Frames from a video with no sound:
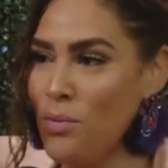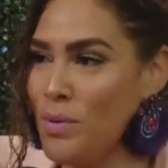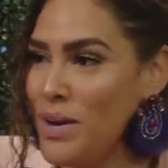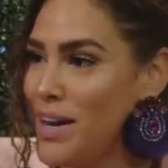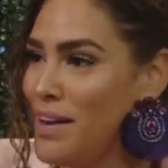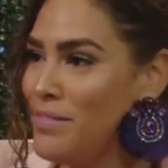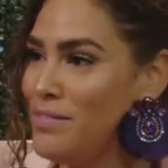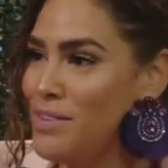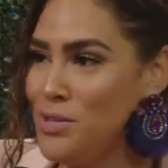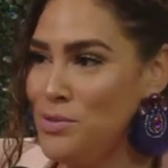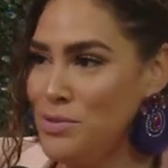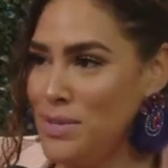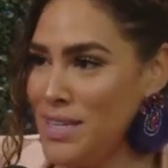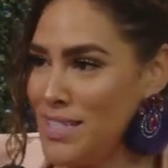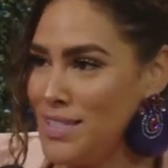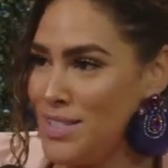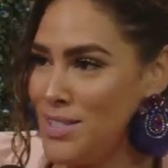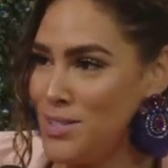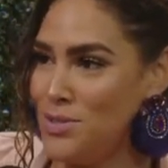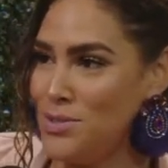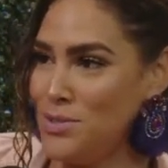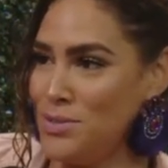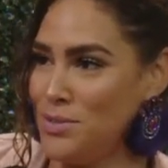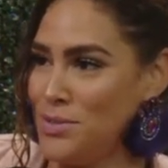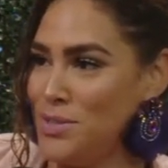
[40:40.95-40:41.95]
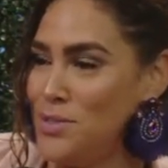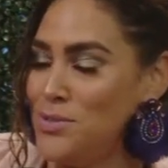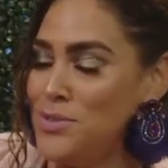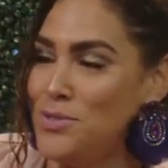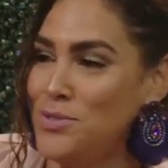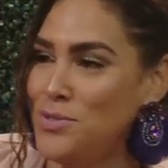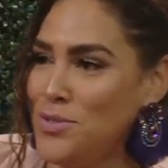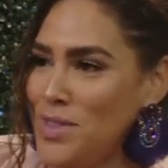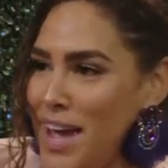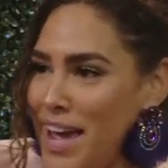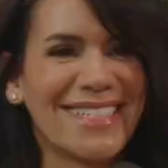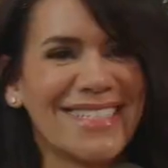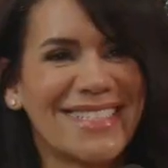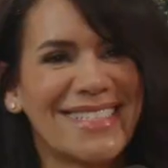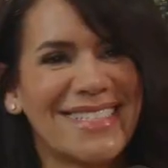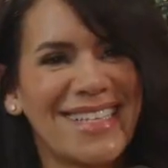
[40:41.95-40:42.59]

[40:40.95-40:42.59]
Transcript: whatever you need to do. You yeah, can do that here.